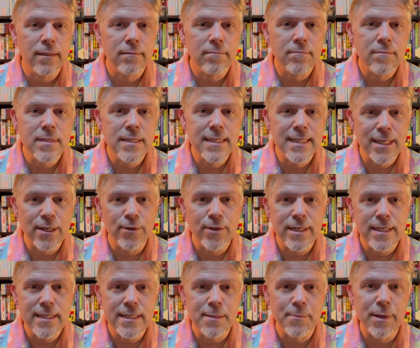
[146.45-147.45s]

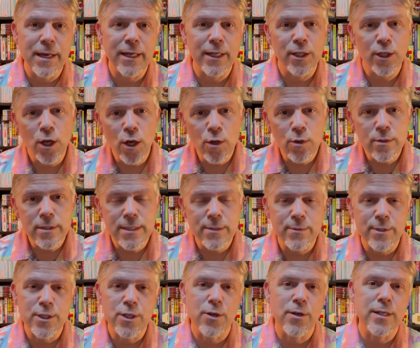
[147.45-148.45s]
series about a ghost. It
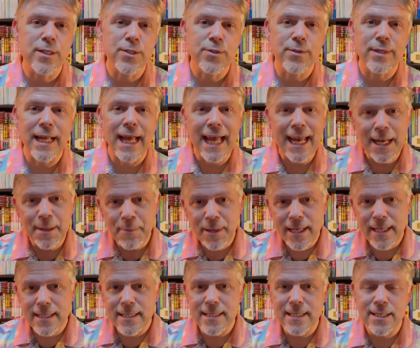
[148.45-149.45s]
was turned into an
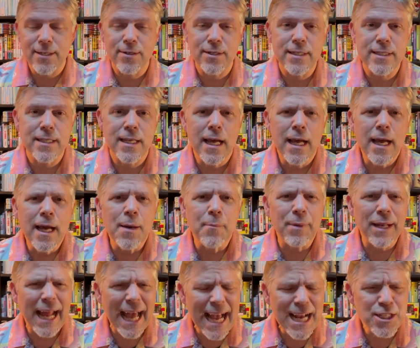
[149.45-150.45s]
animated series,
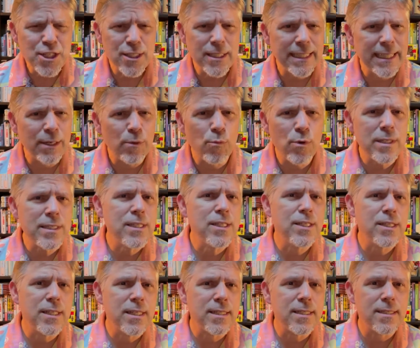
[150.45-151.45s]
but actually it wasn't
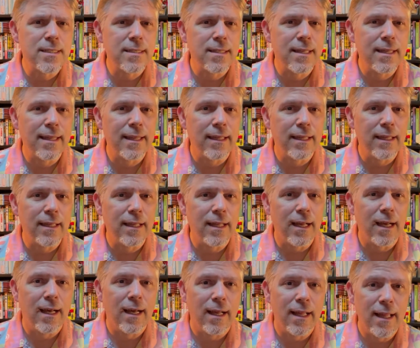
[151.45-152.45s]
just
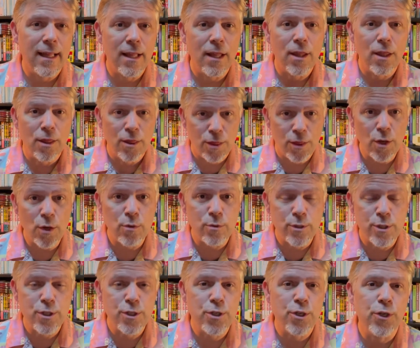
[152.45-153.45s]

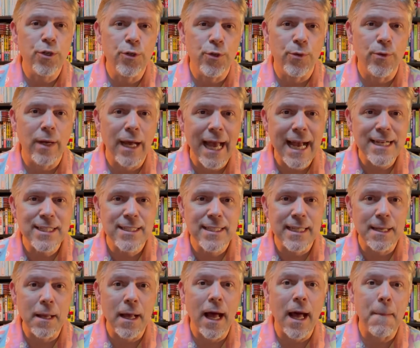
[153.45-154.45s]
those two.
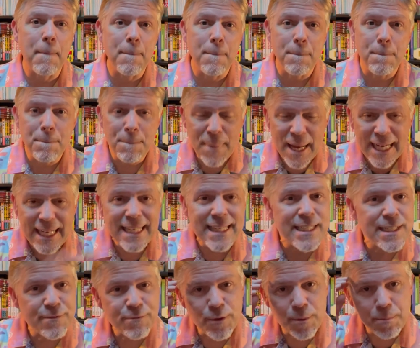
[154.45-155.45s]
Actually, many
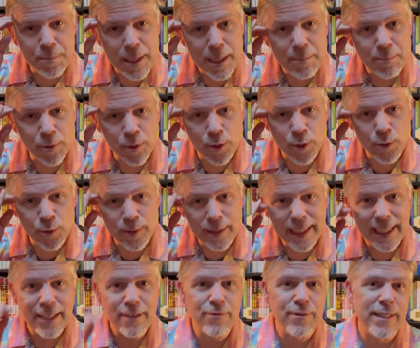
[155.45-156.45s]
different people who
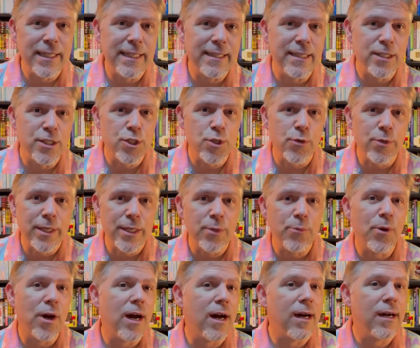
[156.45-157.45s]
lived in the
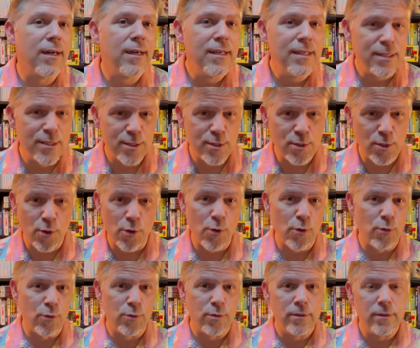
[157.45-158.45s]
Tokiwa
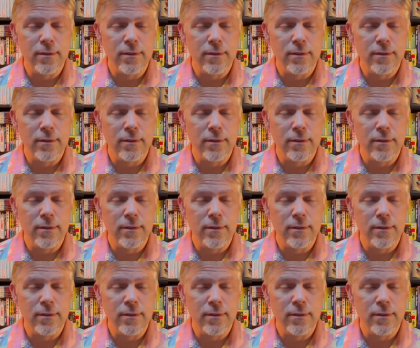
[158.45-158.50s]
So